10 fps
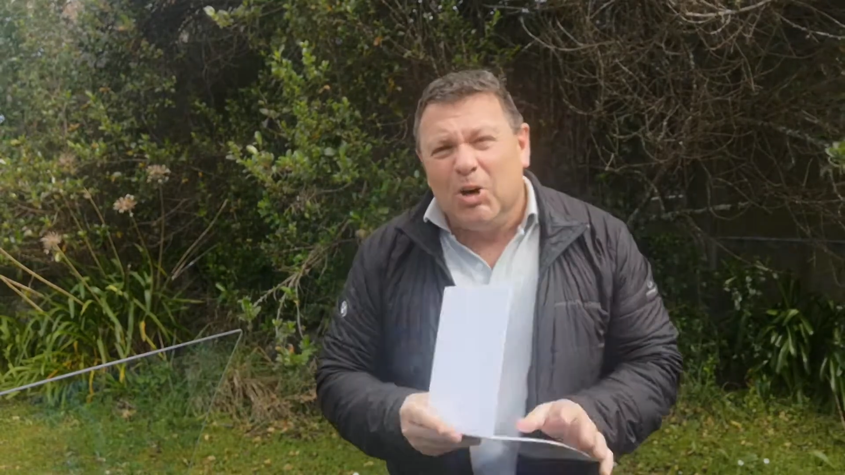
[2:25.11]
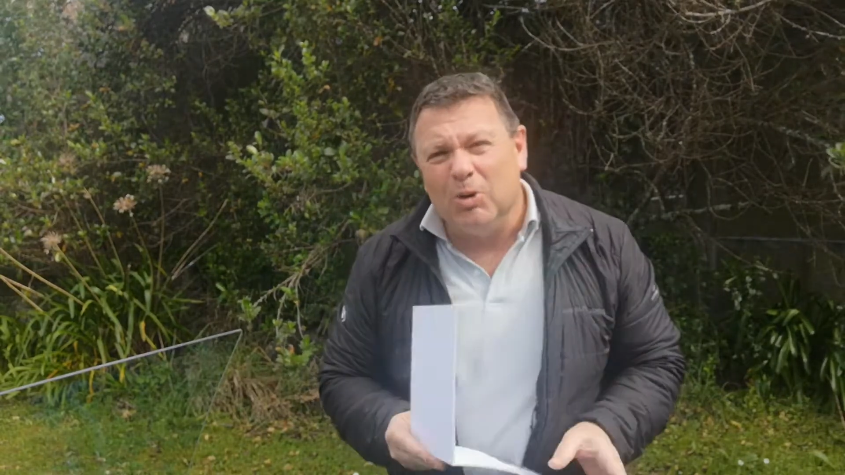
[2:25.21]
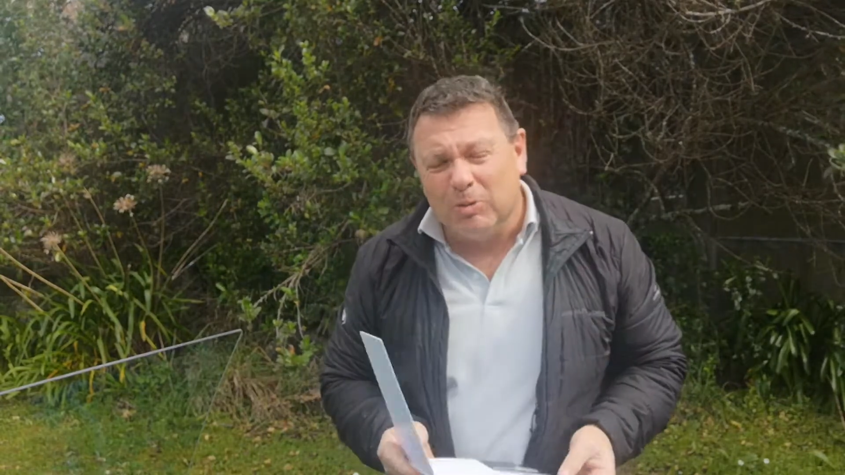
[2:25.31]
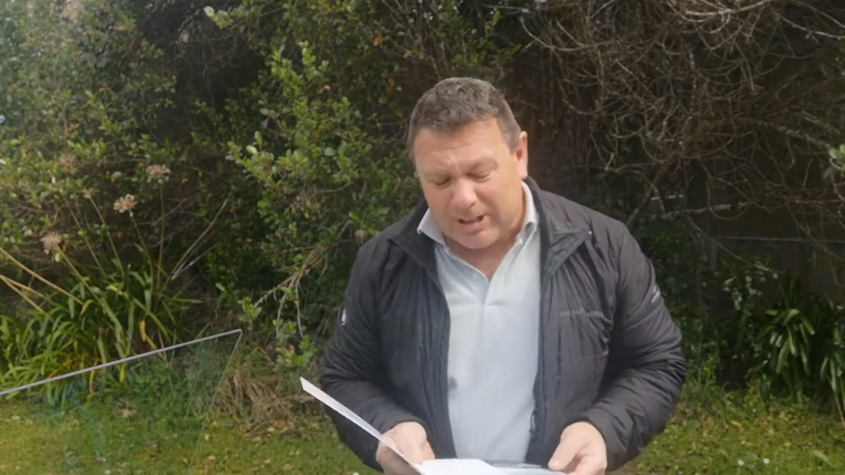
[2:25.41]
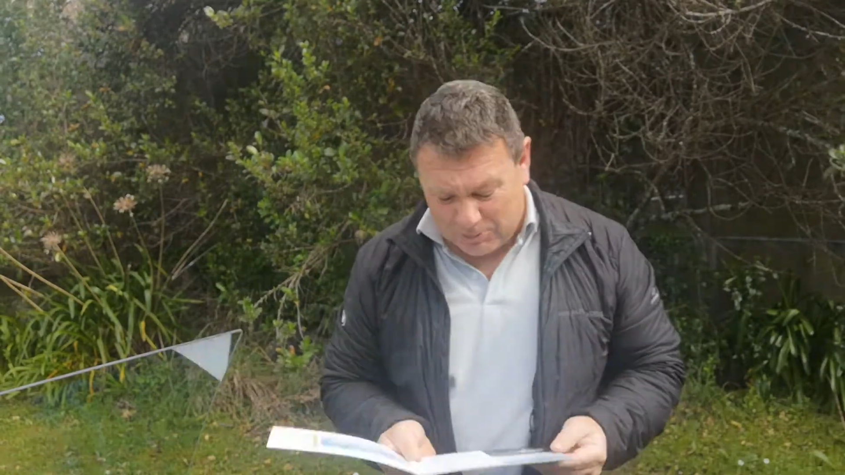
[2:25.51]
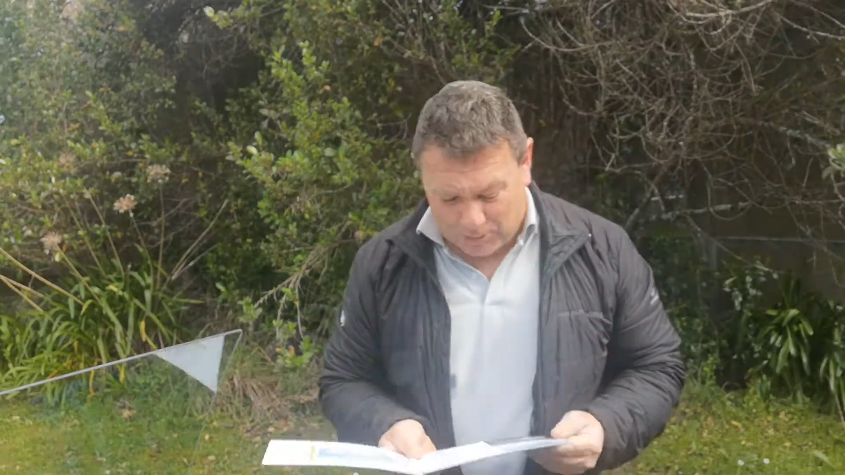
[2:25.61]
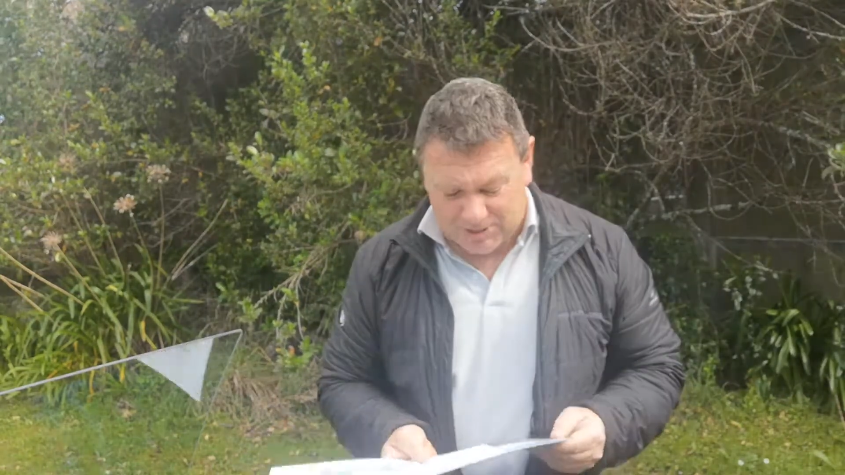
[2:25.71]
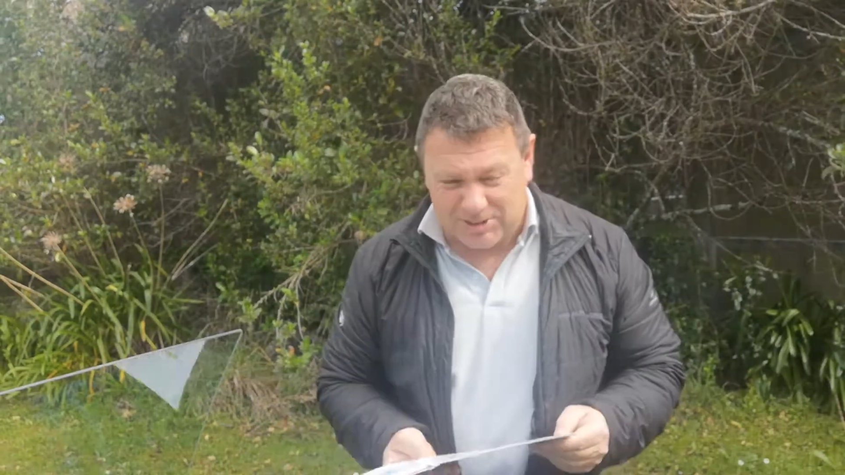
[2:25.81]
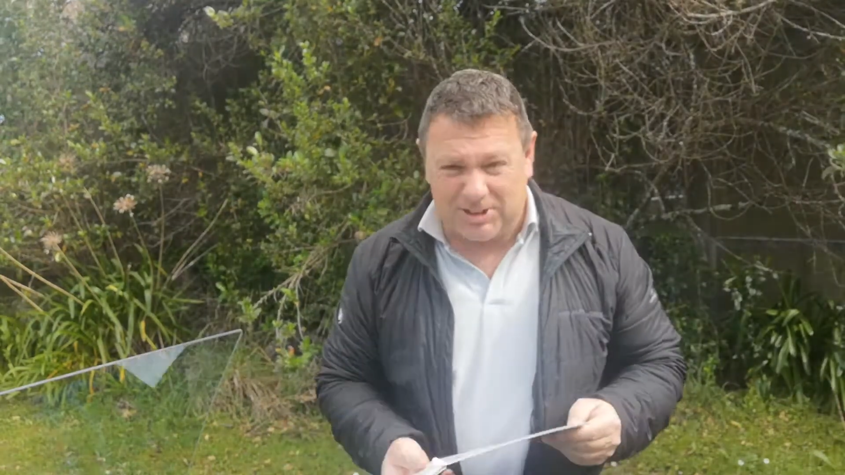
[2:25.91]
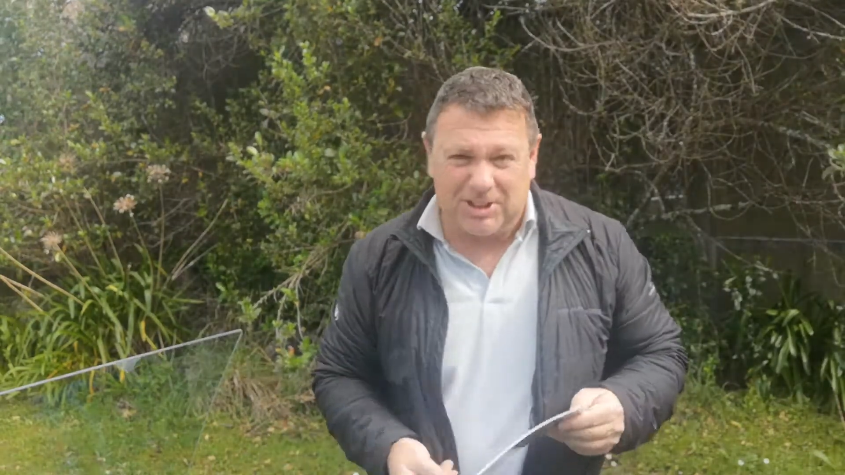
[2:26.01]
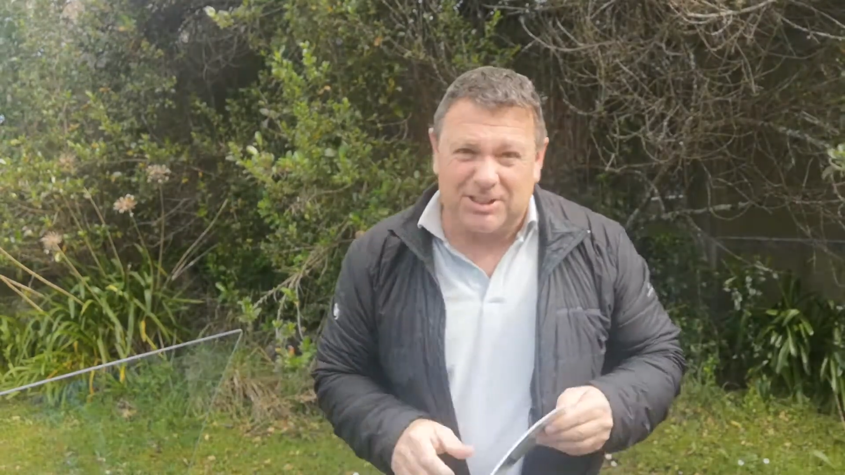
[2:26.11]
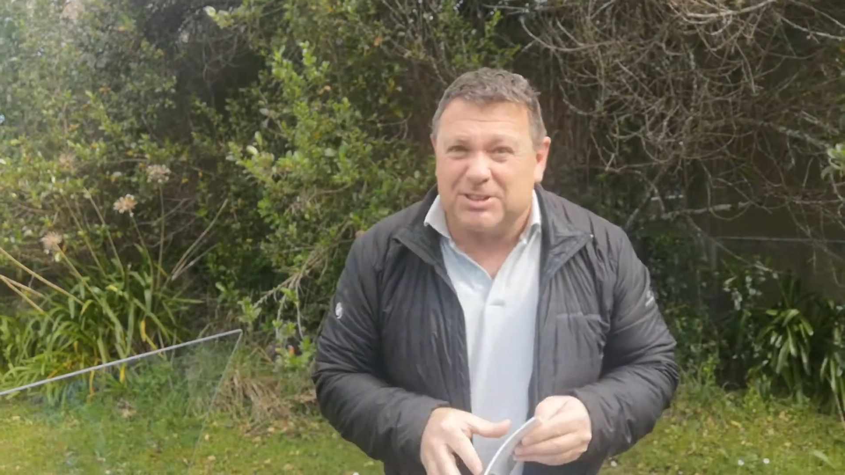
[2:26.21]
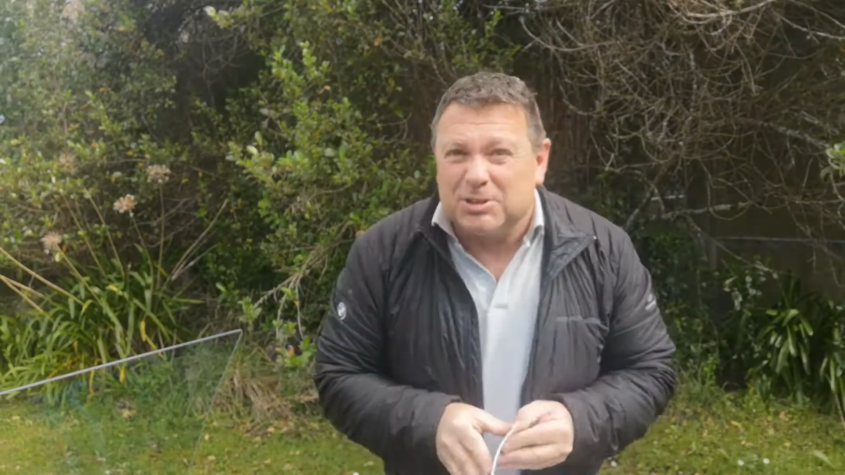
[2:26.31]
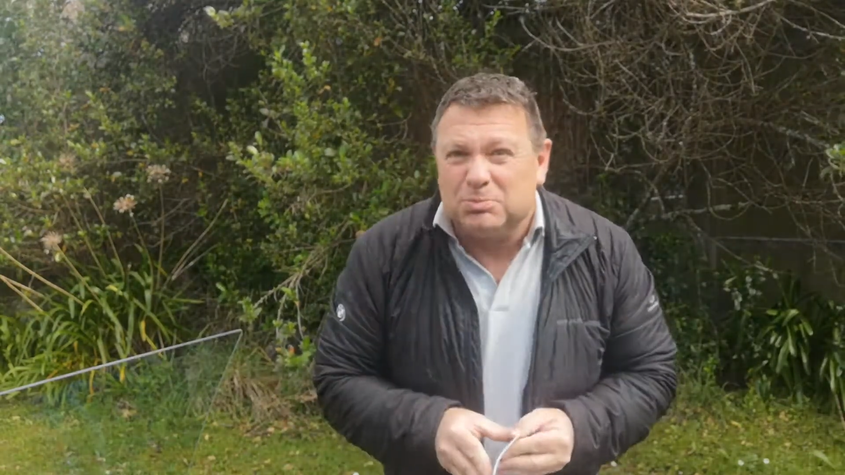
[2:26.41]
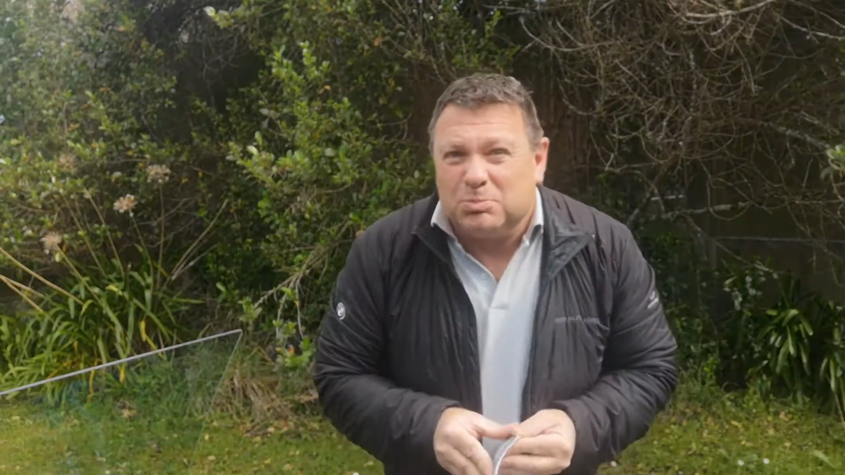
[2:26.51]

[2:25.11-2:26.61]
who really wants to just